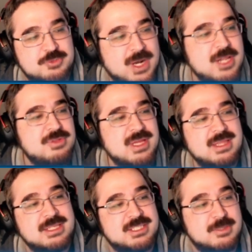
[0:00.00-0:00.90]
why do you think
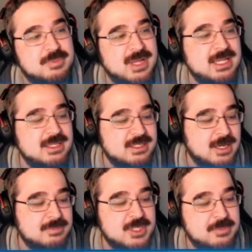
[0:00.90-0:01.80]
this complaint
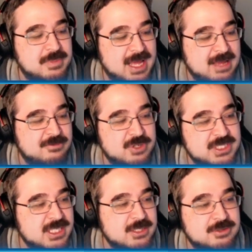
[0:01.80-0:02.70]
comes up every
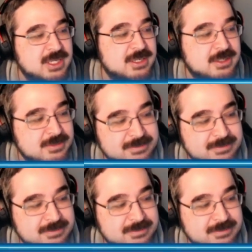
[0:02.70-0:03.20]
single year?